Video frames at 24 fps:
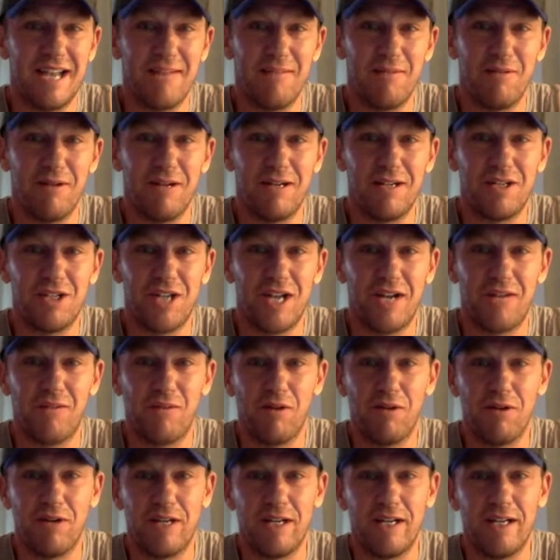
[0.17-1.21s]
Haber and Jake
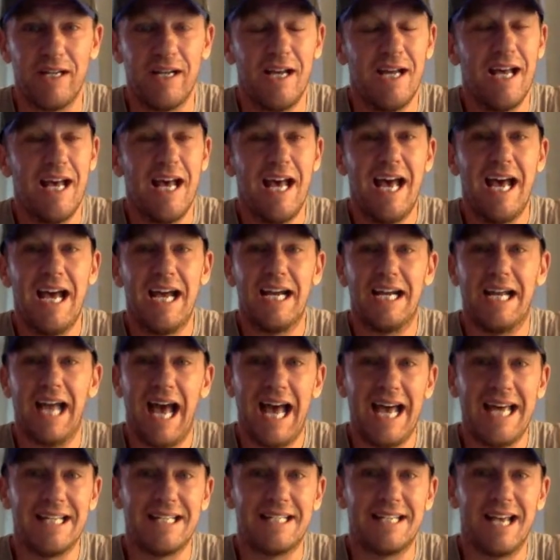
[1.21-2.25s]
Rohde.
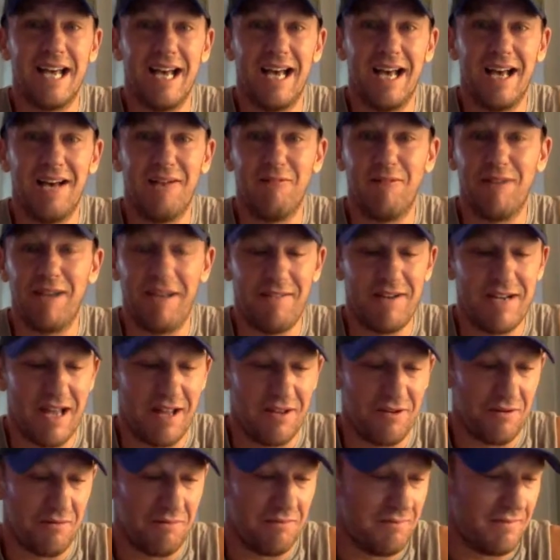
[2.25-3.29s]
Guys, we have
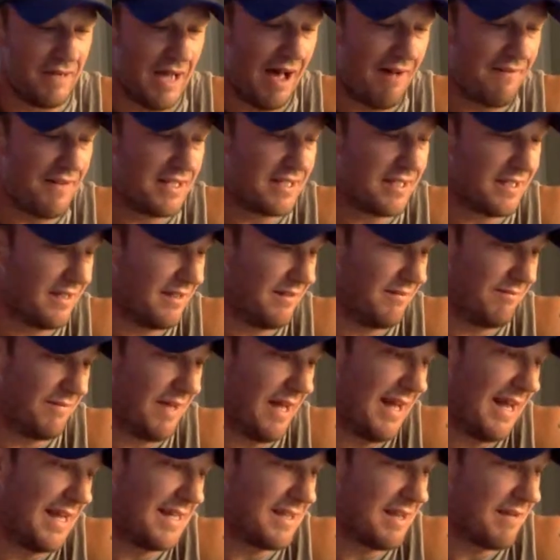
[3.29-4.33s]
another, obviously,
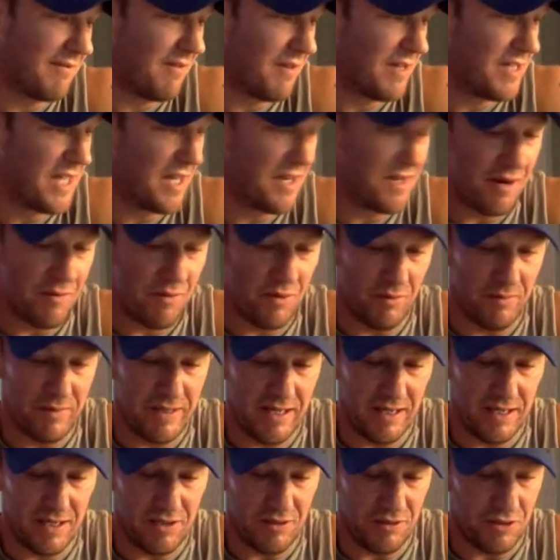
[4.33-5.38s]
as every Sunday will
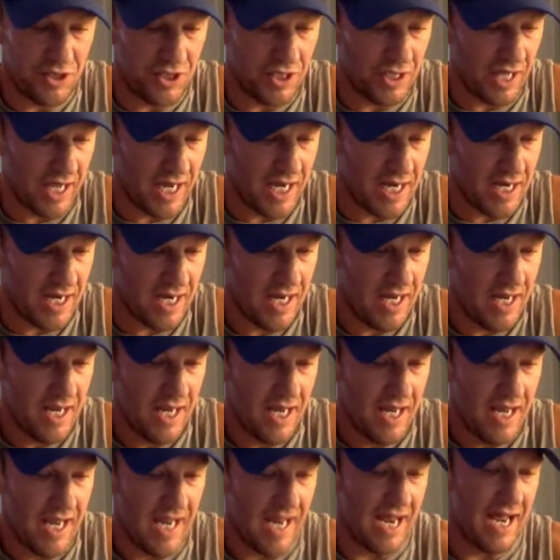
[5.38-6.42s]
be, a huge slate.
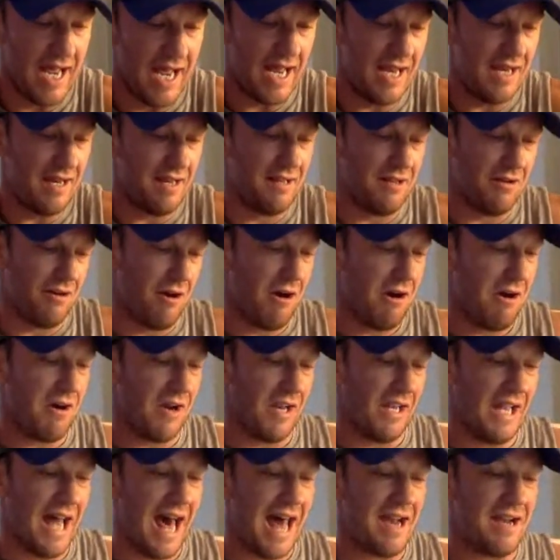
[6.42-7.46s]
And there are
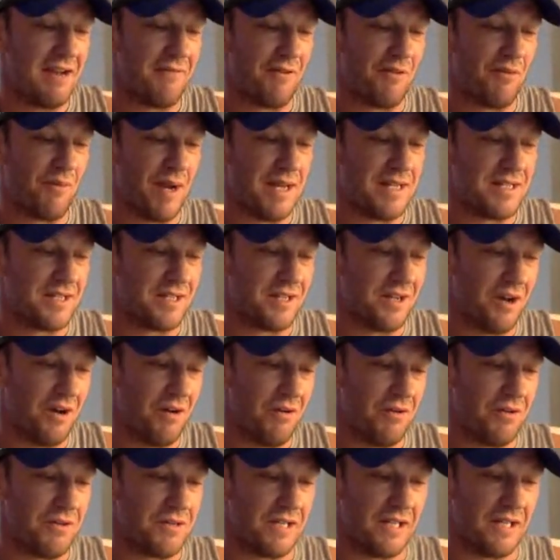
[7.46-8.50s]
a lot of different ways to
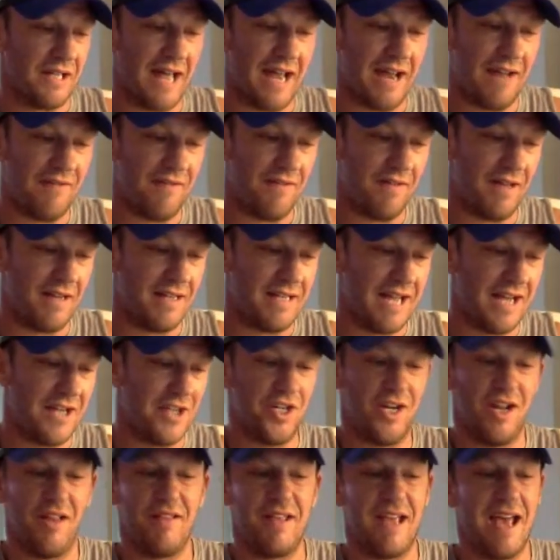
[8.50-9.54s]
go. There's a lot of
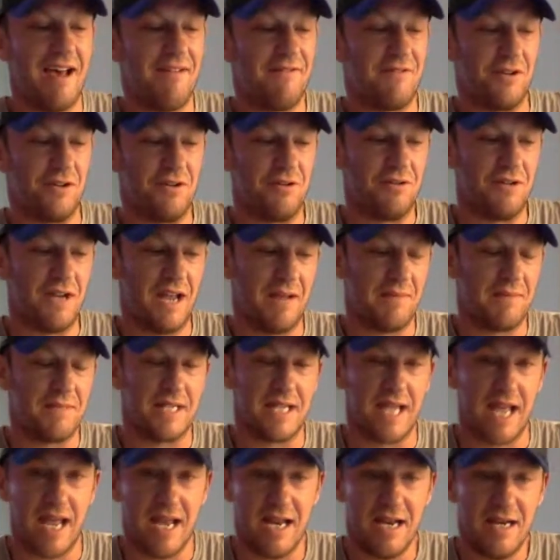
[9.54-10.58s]
attention on the afternoon games
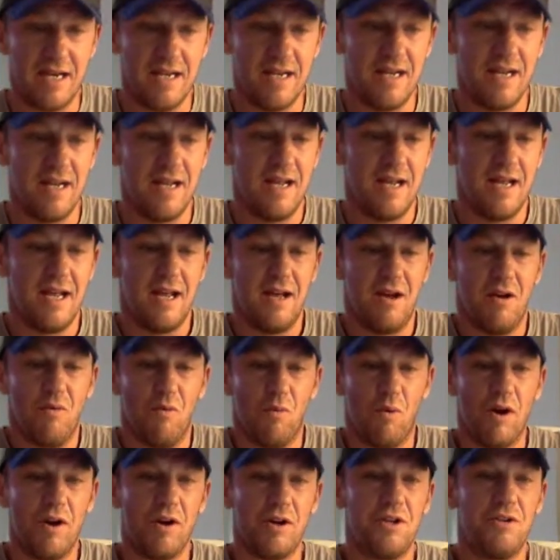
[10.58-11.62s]
again.
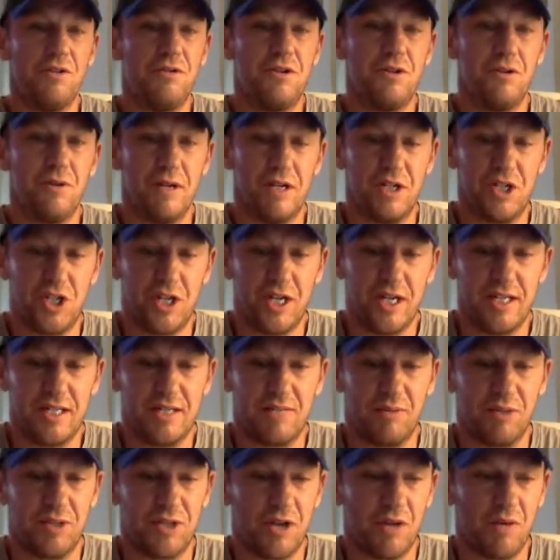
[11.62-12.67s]
What are you doing,
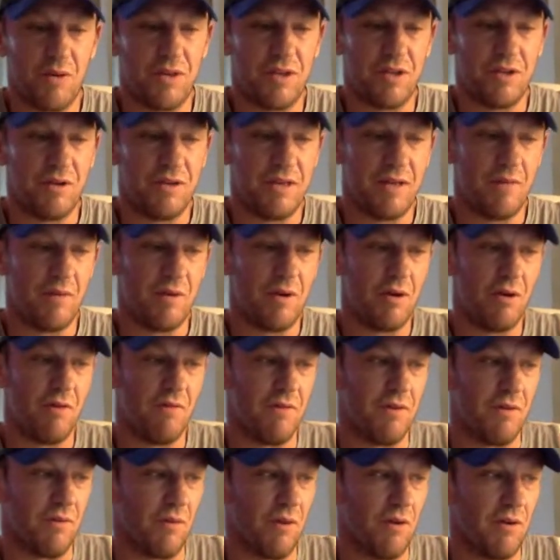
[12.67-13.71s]
Sheets? We'll start with you, and then we'll go
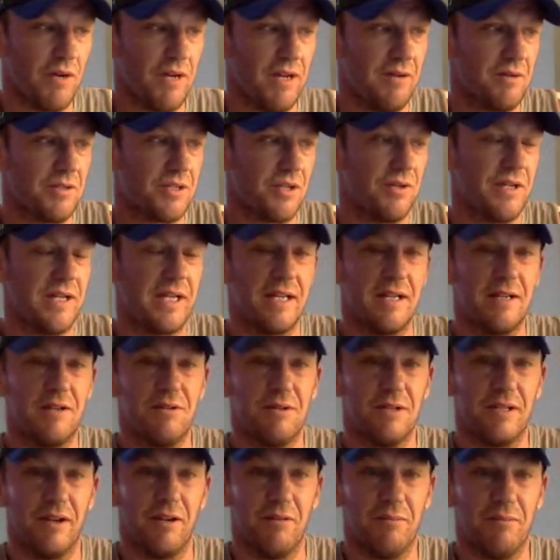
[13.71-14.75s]
over to Rohde so he can
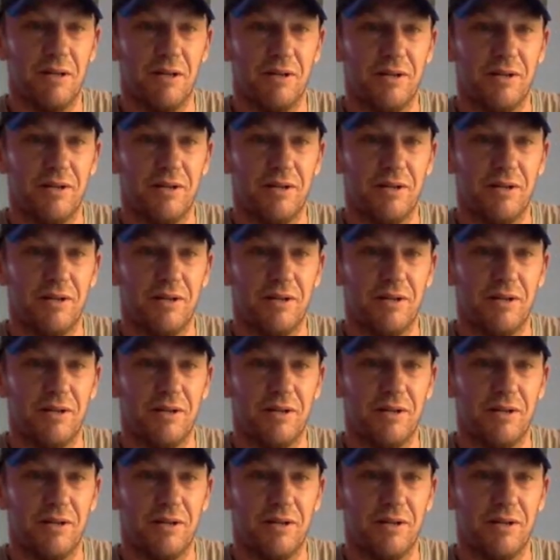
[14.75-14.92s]
do a little